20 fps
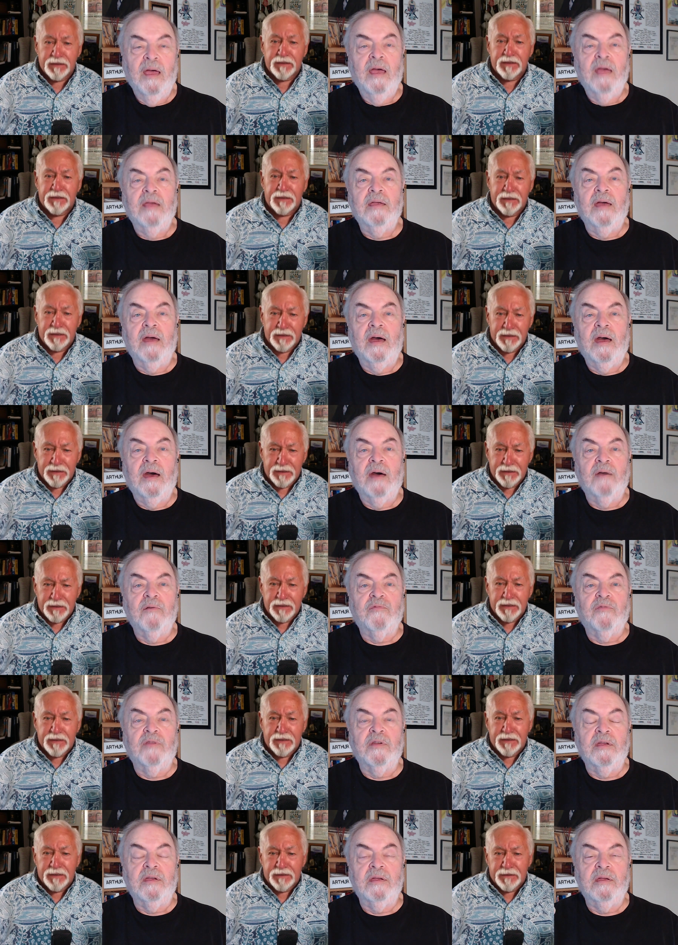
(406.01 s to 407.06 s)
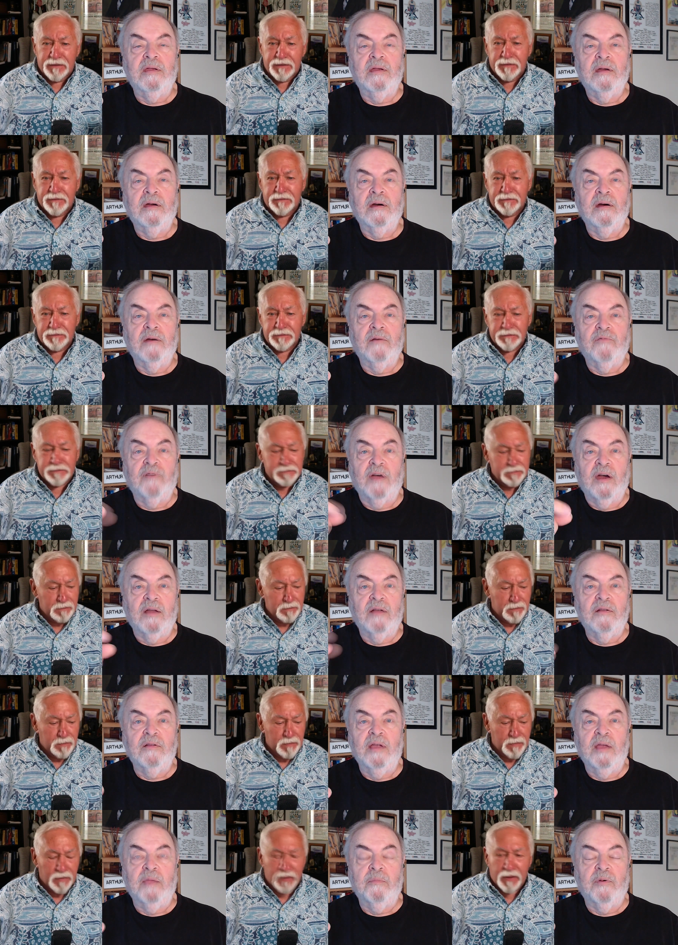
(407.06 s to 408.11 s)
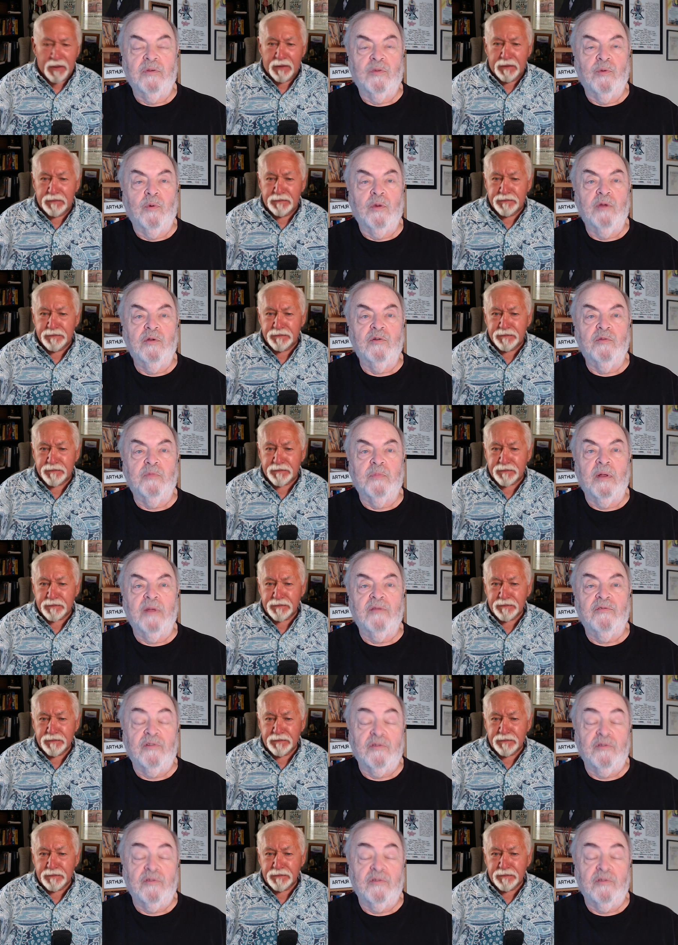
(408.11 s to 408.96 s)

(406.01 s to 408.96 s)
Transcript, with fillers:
Speaker 1: You have the, uh, I forgot her name, but the one who plays the